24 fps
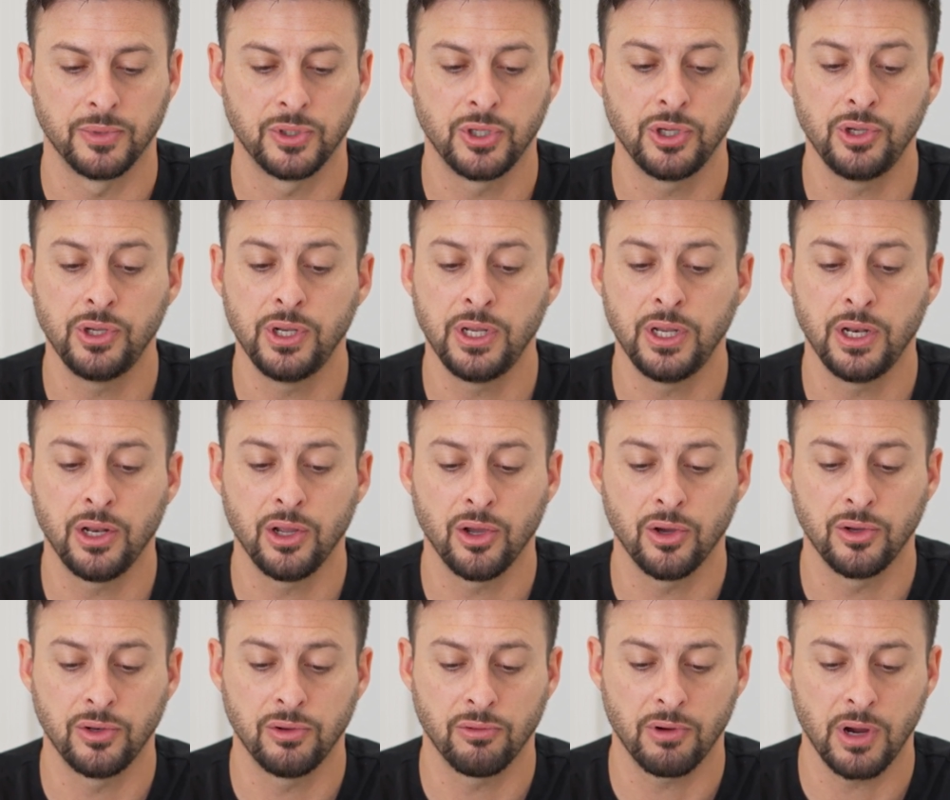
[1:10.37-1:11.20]
So you need to
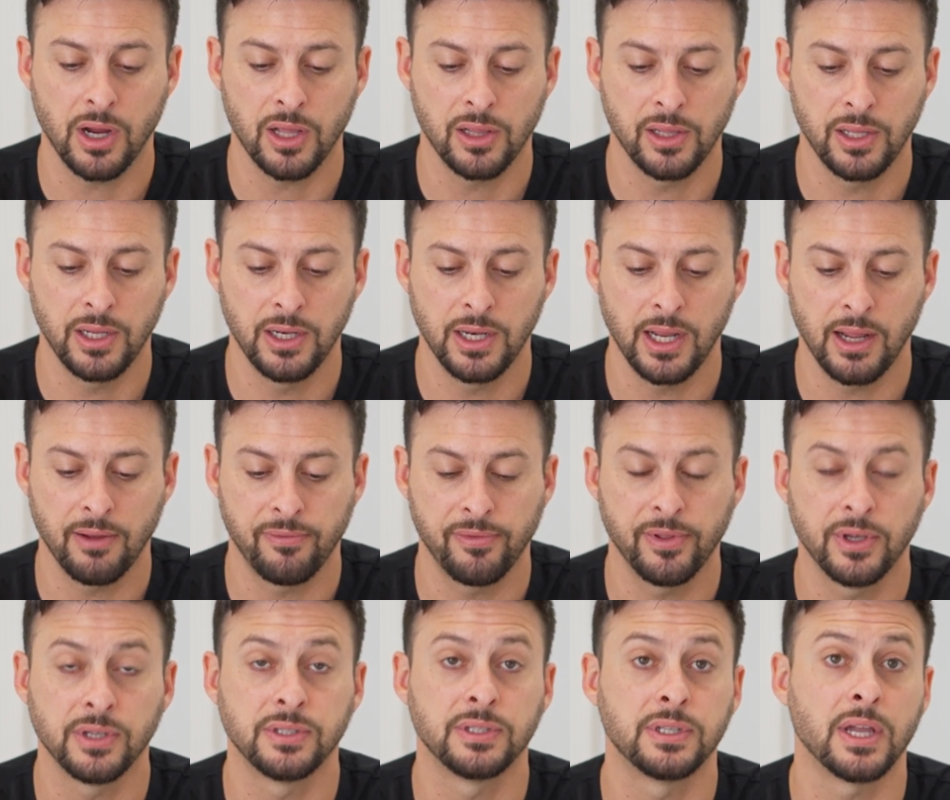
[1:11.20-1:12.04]
go directly to
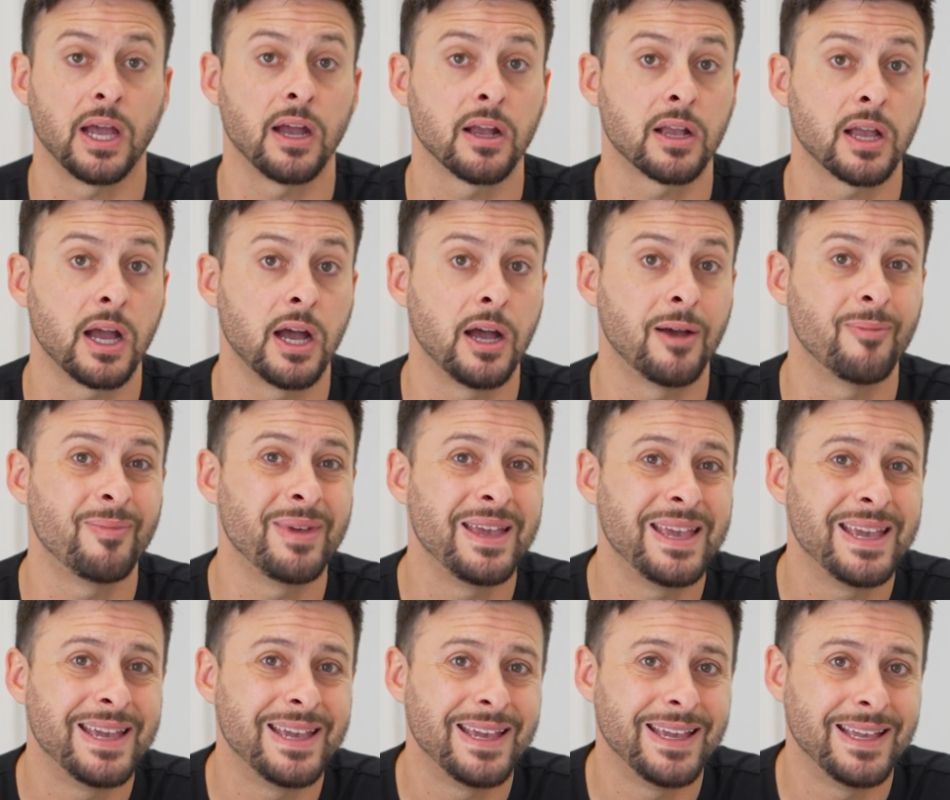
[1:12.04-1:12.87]
netflix.com
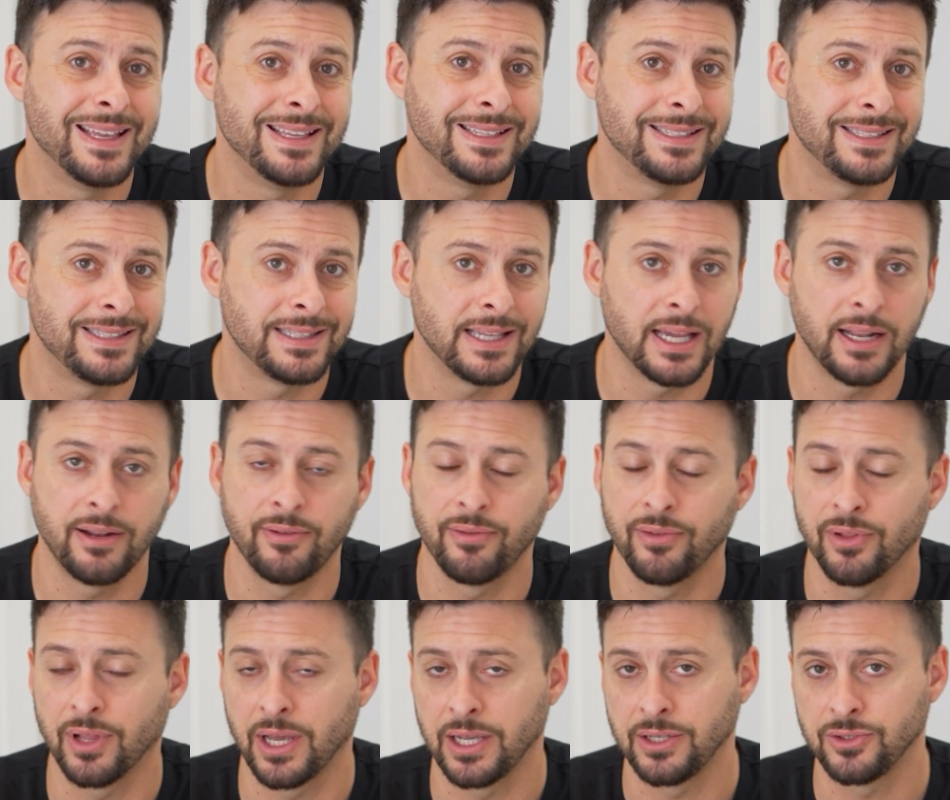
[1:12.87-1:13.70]
instead of
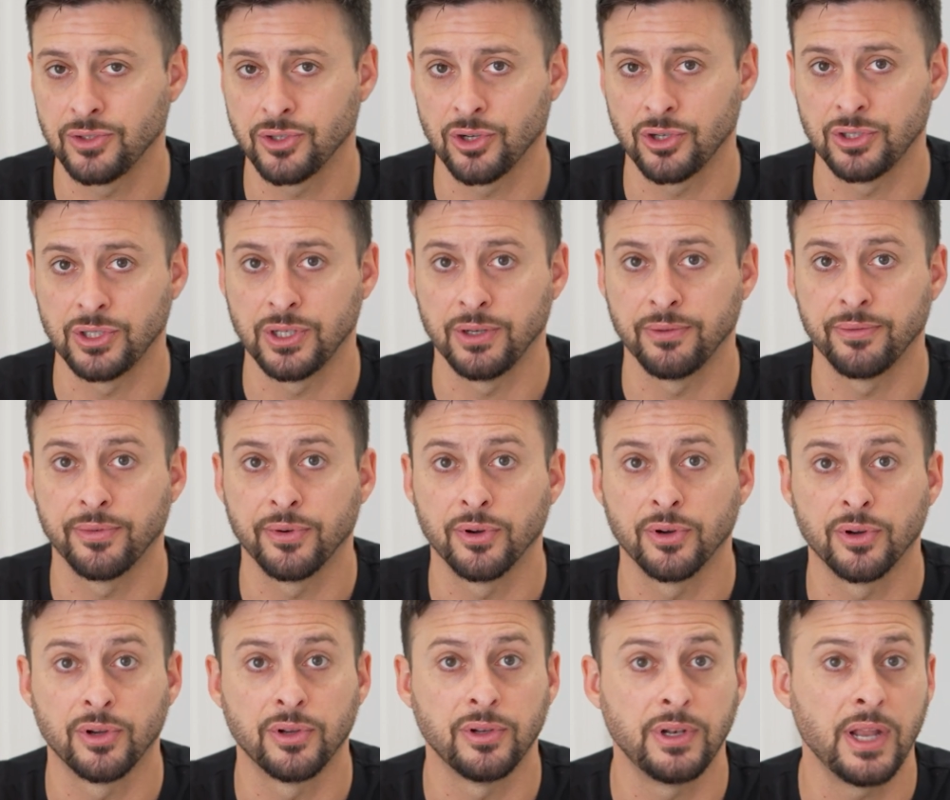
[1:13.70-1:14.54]
like searching
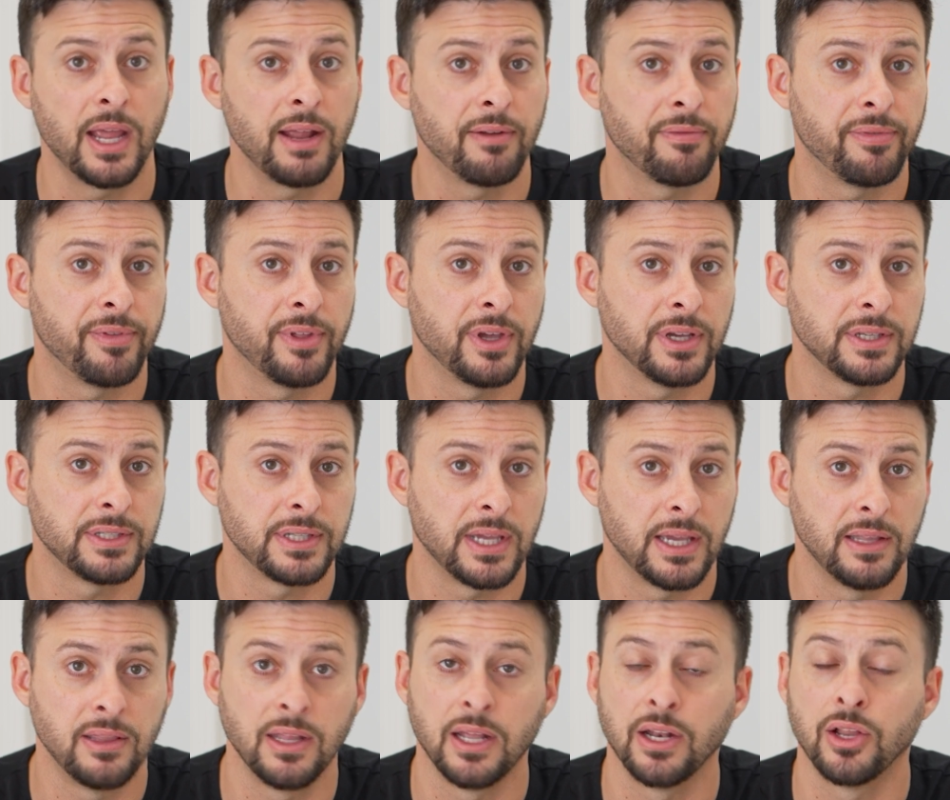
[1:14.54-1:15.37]
for Netflix
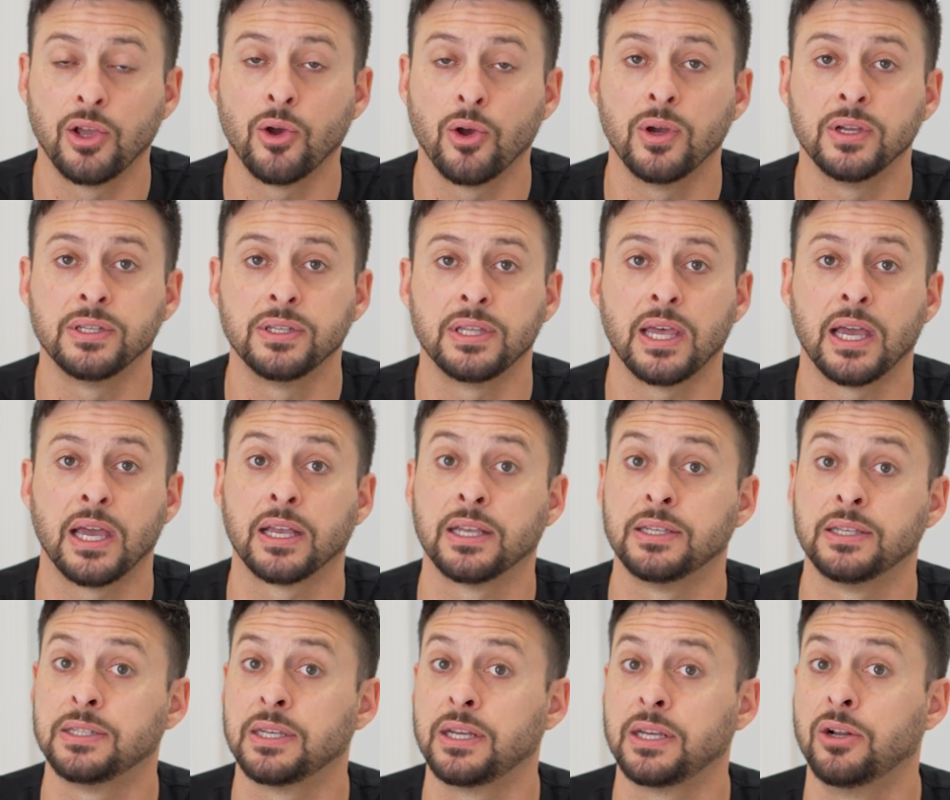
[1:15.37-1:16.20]
and then going to that
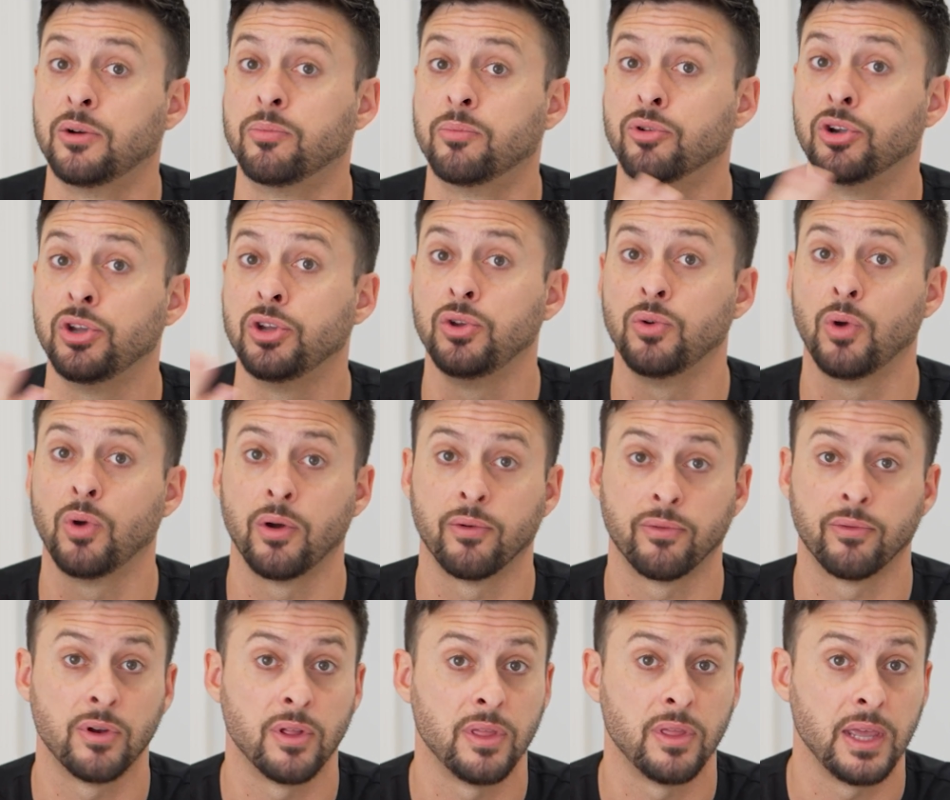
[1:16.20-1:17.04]
because it'll bring you
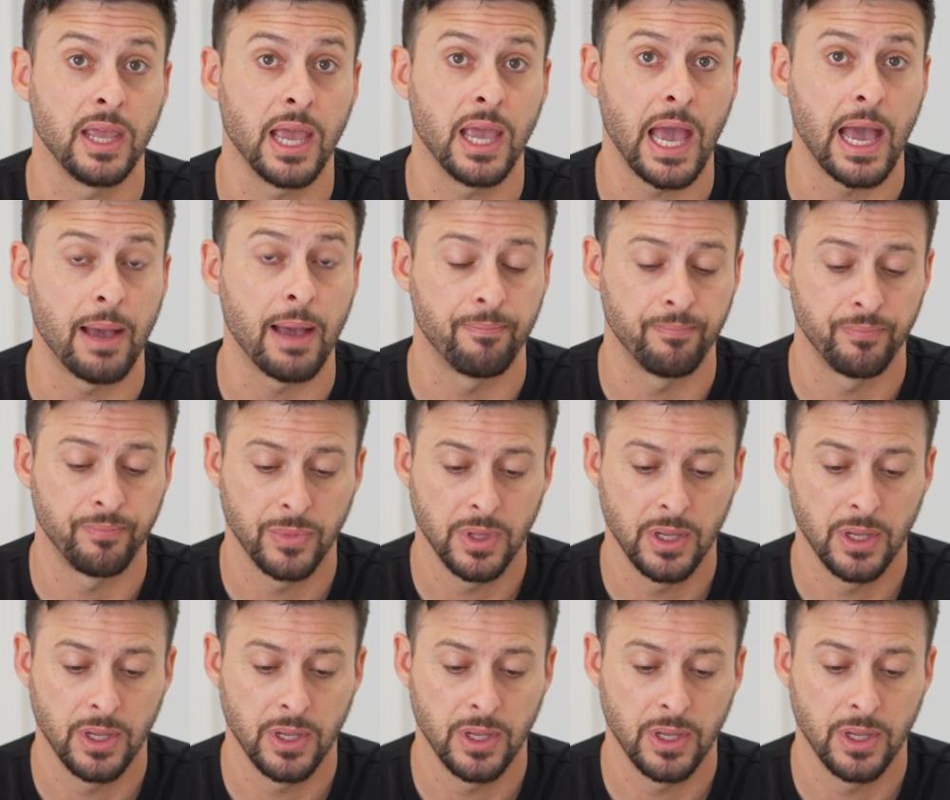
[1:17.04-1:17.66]
over to the app.